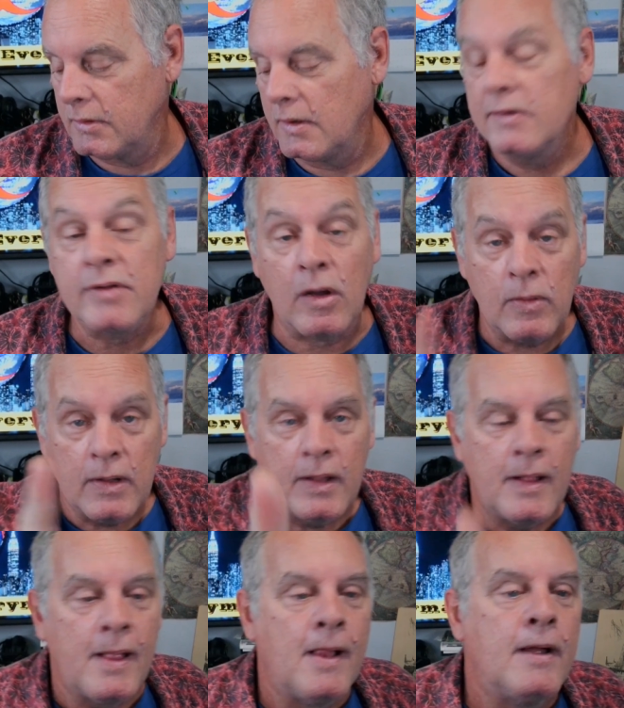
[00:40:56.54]
So,
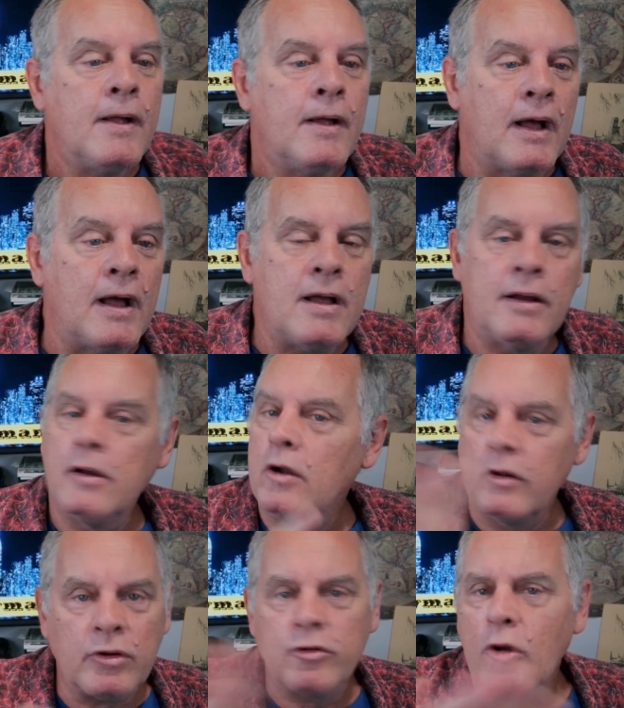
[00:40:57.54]

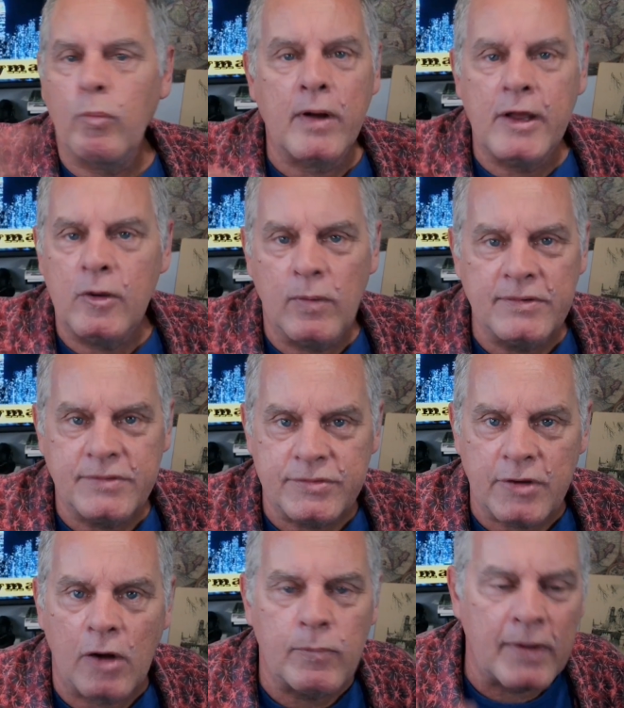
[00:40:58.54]
don't know where he was to
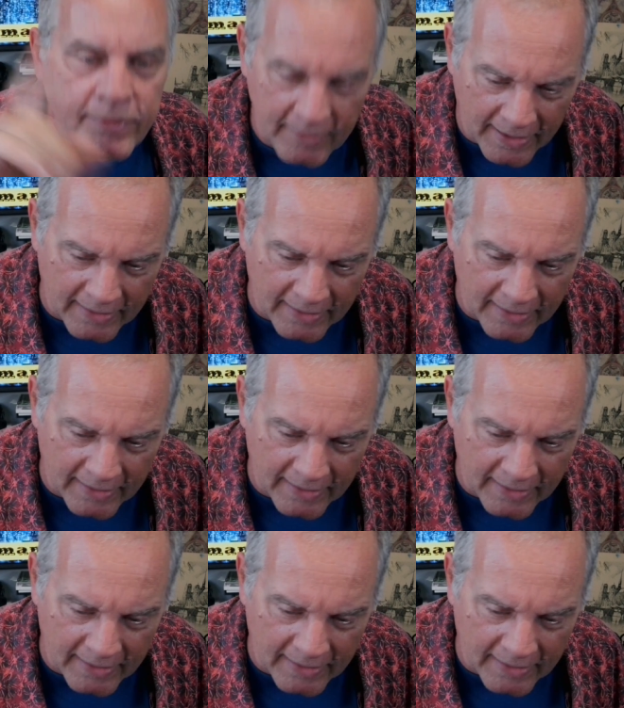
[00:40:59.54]
start with. I'll